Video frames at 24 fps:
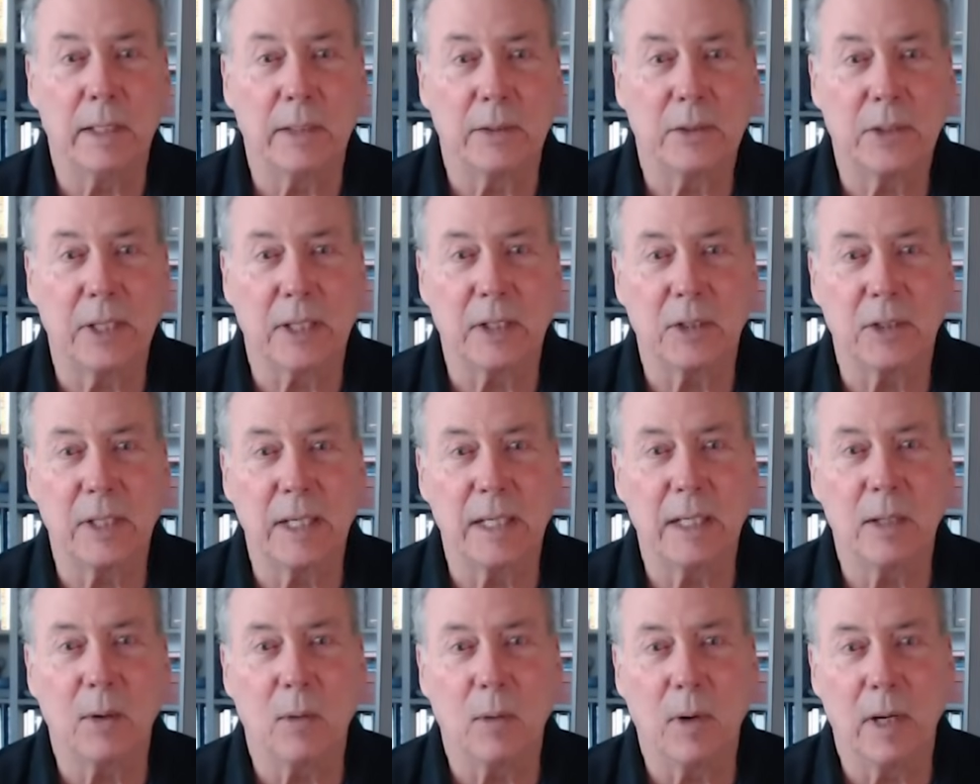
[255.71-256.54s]
The
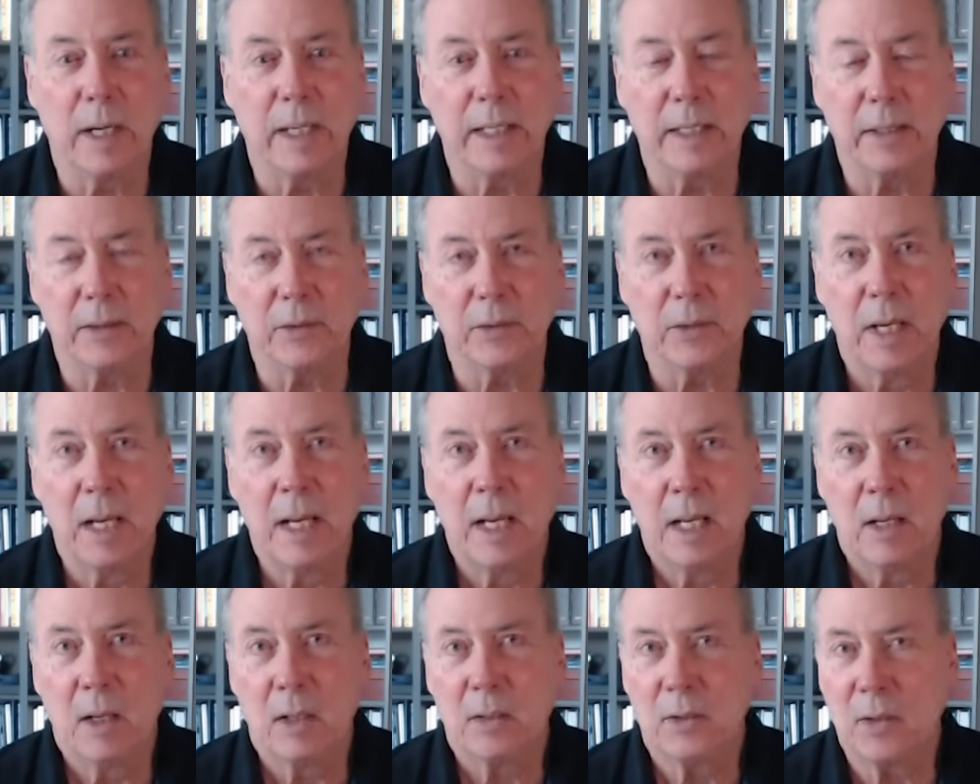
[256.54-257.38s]
sixteen to one is
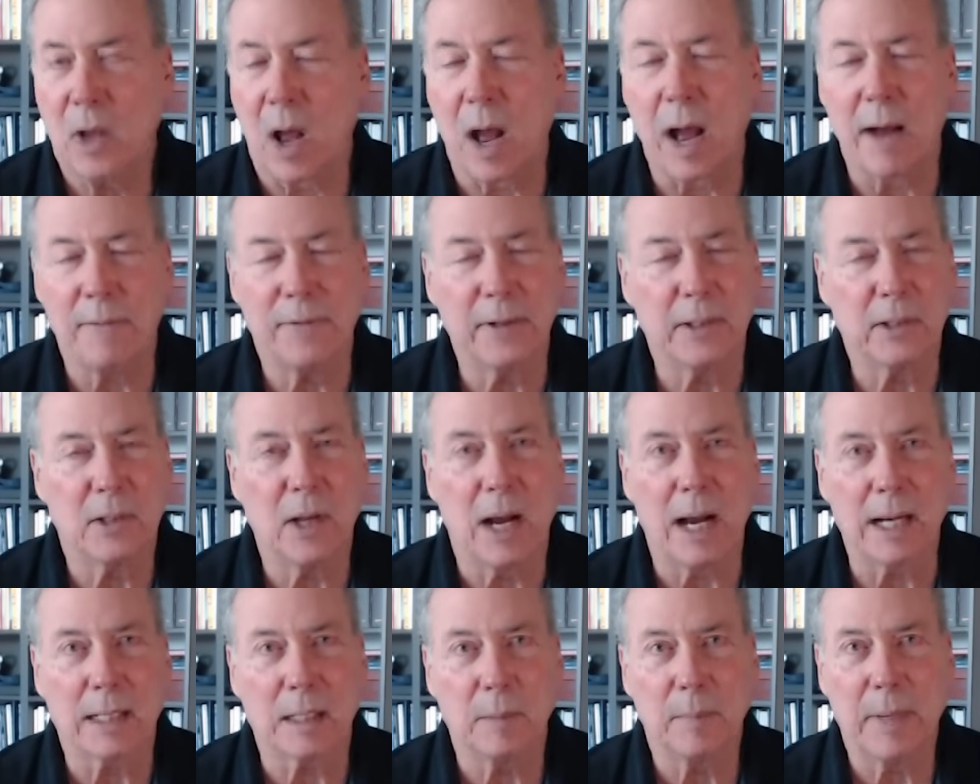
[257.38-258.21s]
it's often
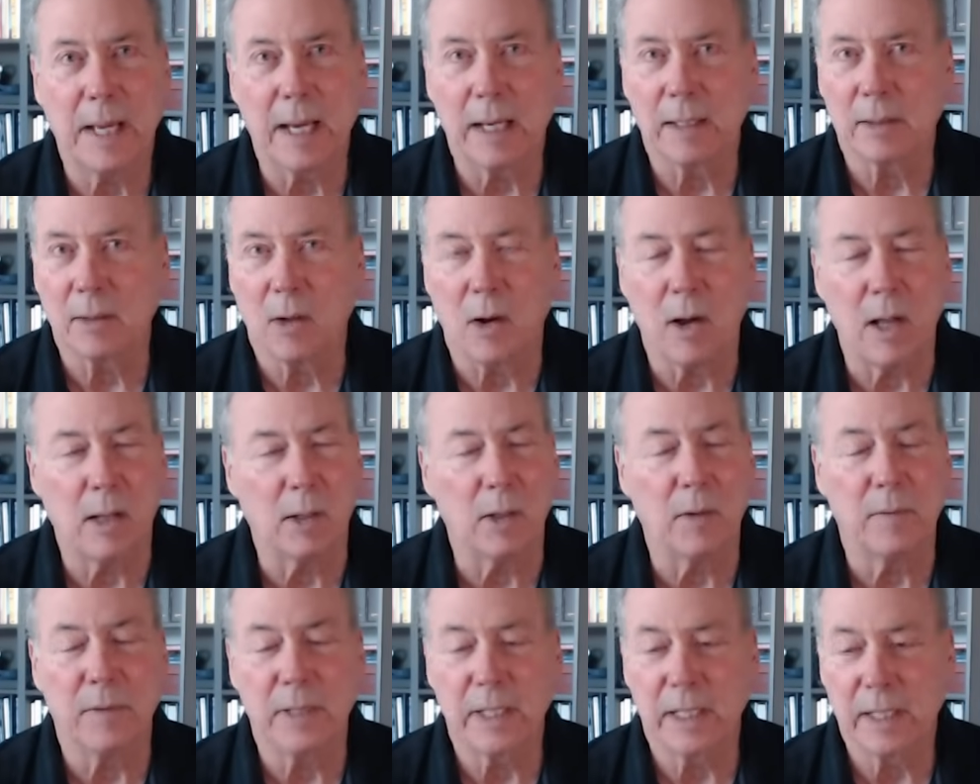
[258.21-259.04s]
talked about
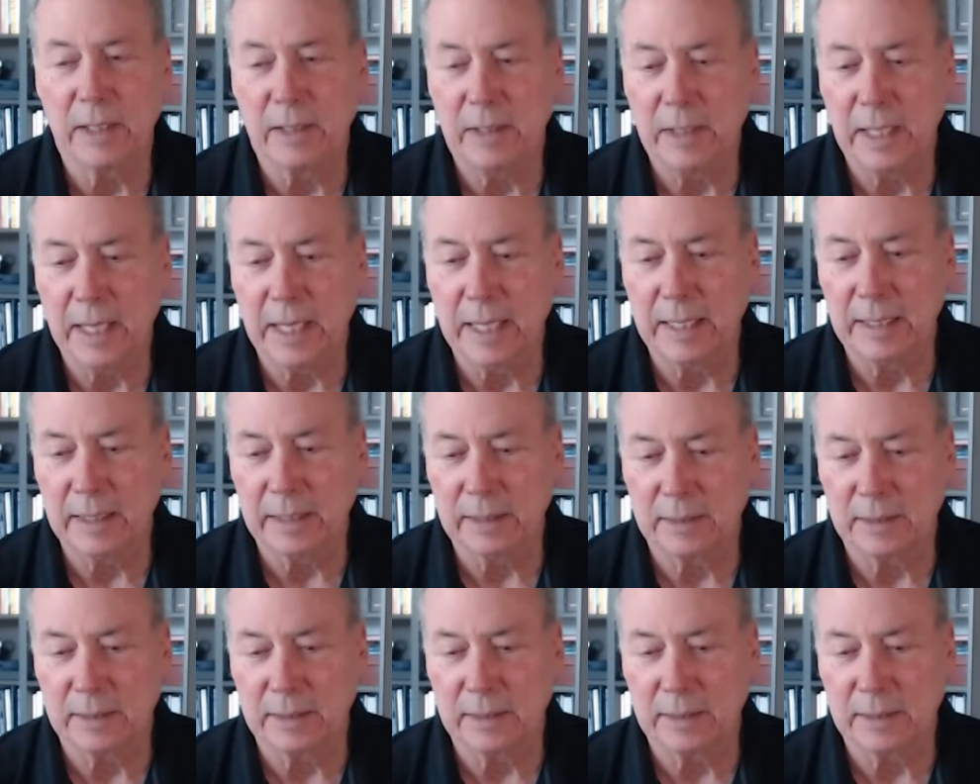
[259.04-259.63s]
all over the internet.